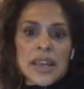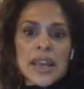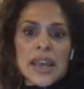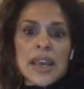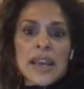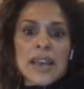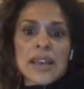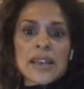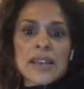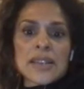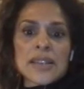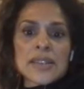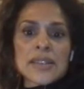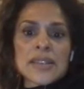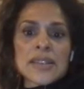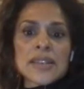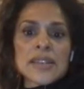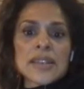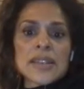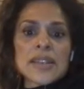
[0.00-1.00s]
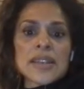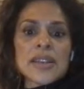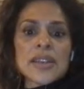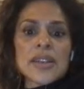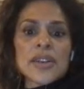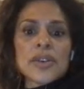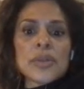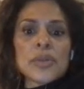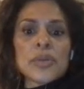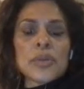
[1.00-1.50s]
And
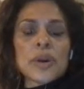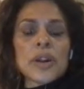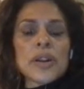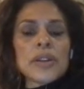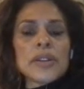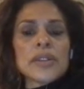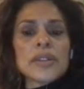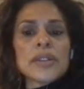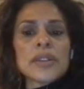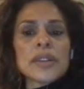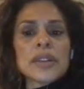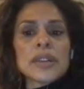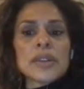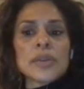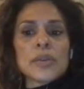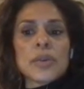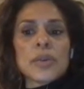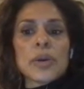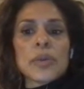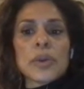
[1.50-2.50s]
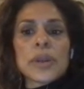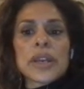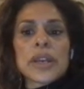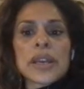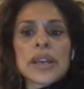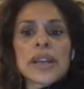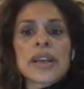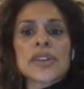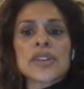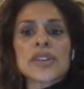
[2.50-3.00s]
what we
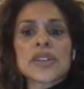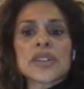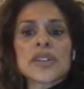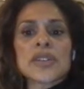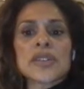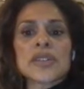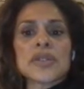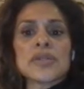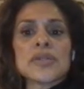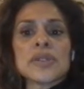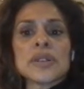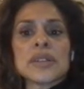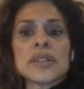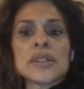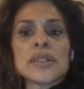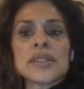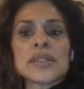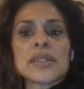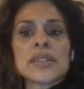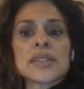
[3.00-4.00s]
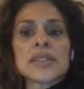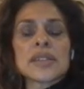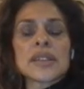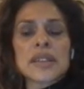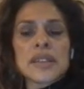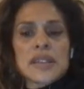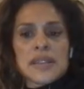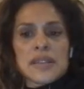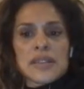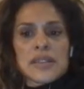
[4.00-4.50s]
can actually do is,
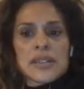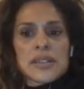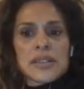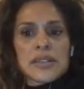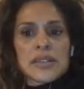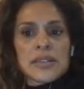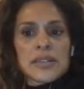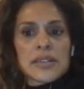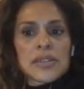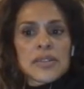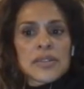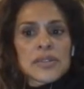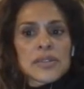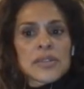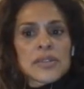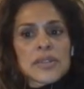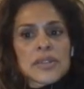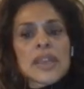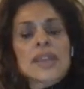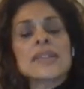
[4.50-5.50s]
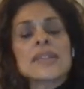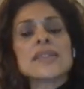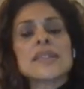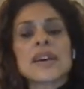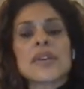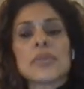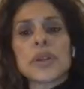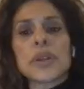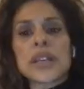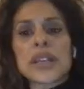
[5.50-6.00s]
there are things
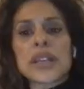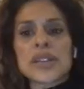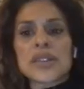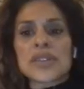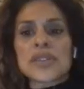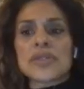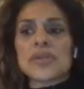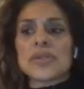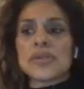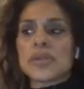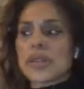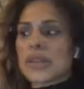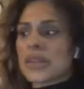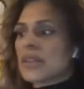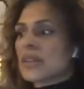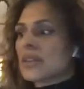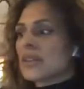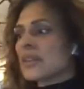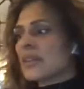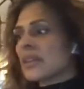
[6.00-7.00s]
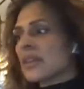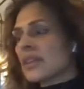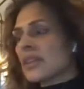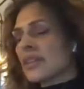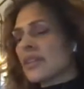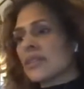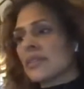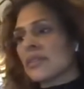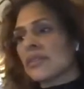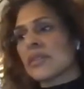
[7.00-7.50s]
we can do
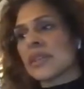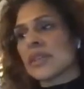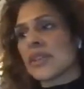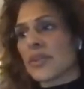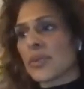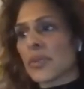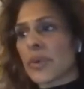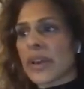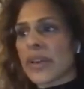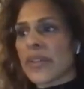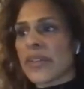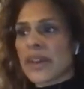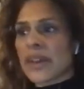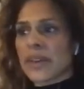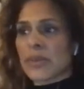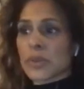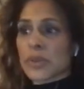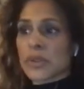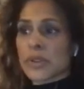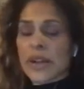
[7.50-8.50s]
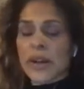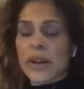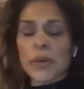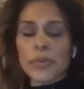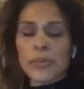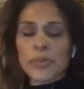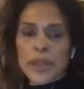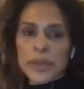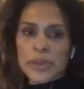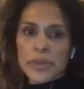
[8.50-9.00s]
in a way that will
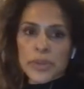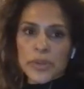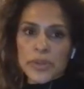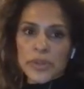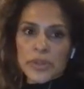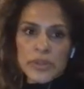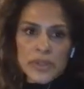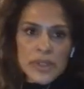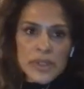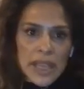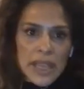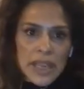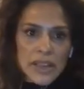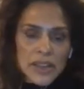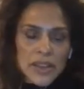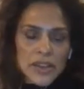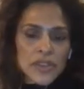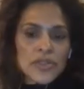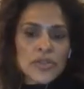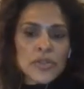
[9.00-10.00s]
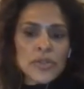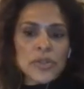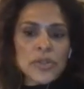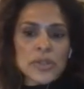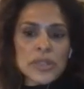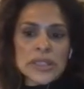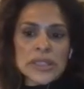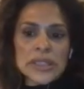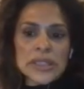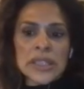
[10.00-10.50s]
help people gain
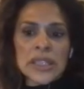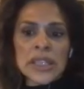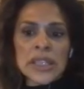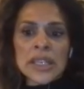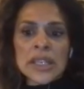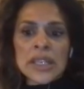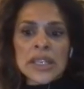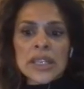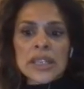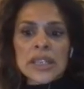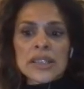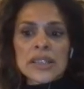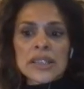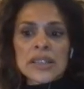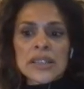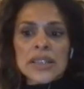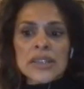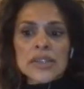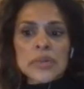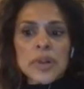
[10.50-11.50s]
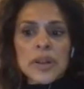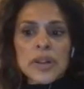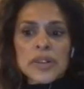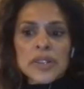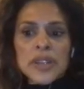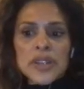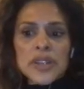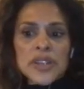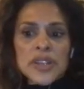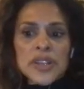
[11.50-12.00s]
control, and that's what I'll
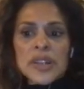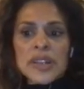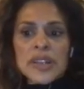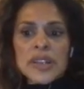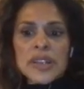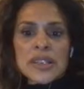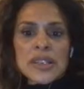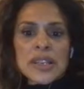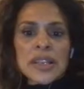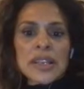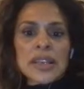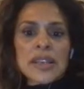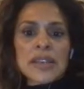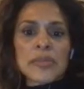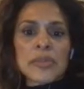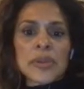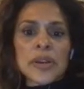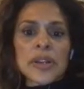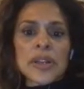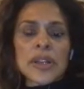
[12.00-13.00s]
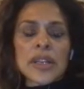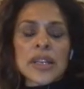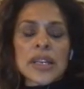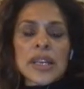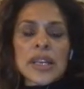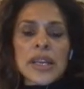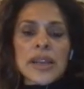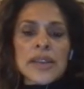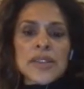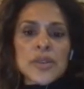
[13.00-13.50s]
touch on in a second. But
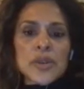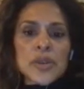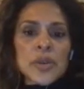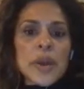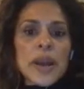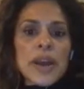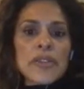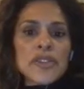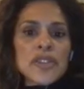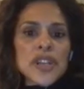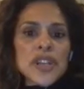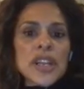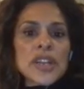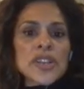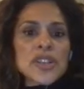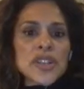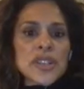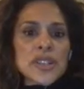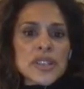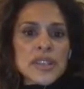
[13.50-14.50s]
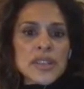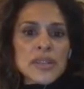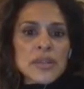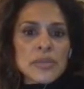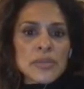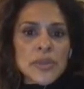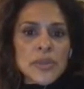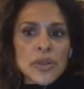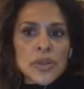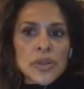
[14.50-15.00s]
so you have changes
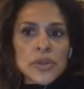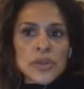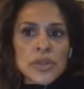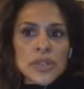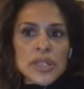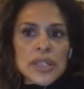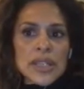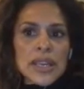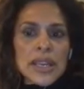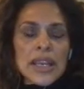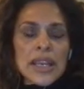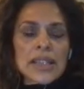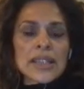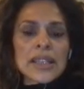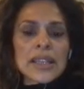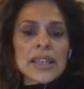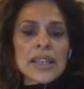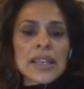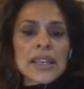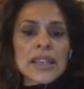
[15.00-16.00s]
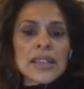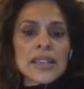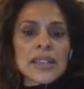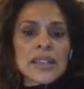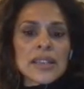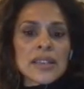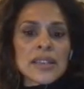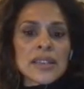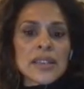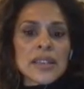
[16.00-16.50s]
in mood, and
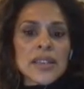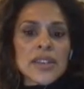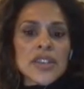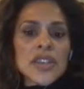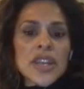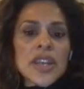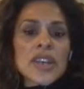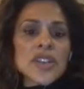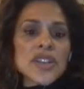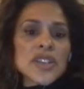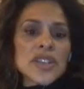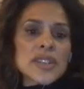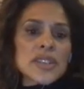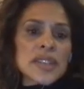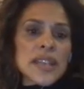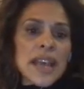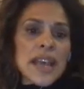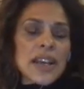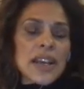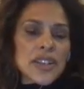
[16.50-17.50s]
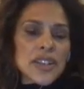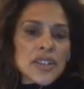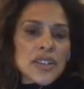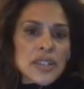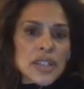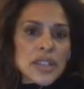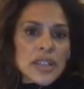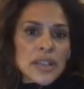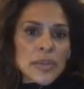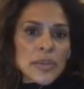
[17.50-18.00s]
then changes
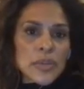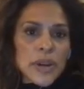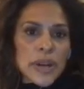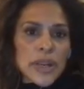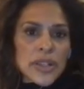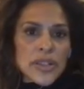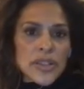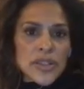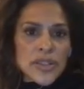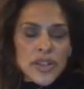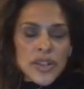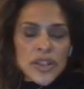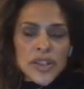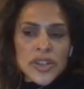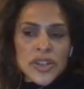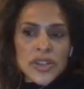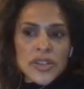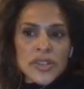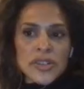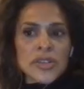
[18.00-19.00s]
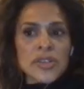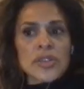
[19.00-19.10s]
actually in the brain structure.